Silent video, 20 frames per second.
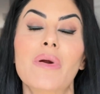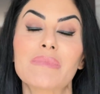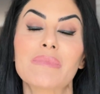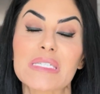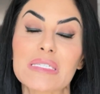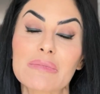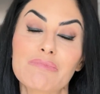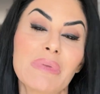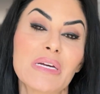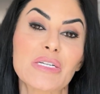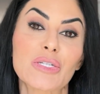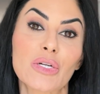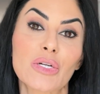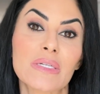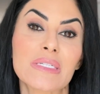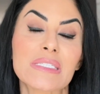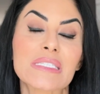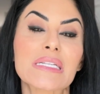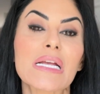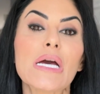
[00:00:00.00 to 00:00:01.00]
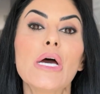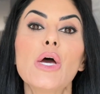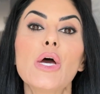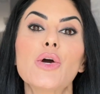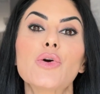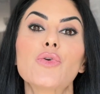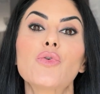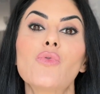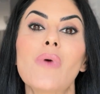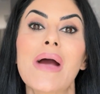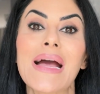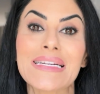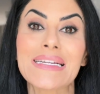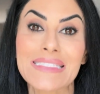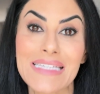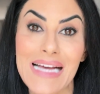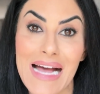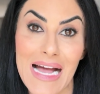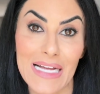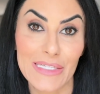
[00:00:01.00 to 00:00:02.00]
from a specialist who
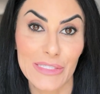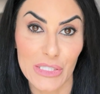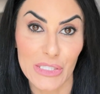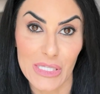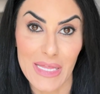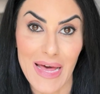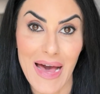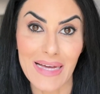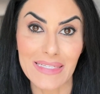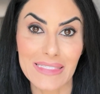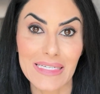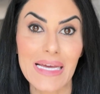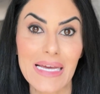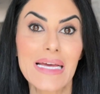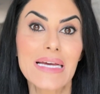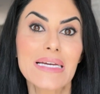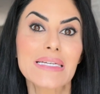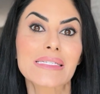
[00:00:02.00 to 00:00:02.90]
attached that.